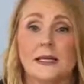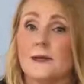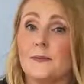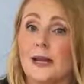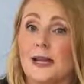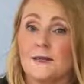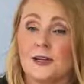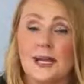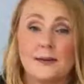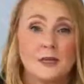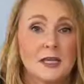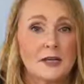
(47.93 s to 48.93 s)
They might have a
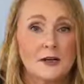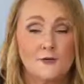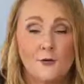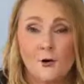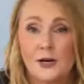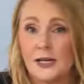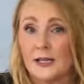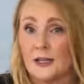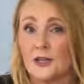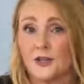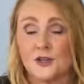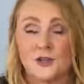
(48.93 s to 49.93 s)
napkin, a fork, and then the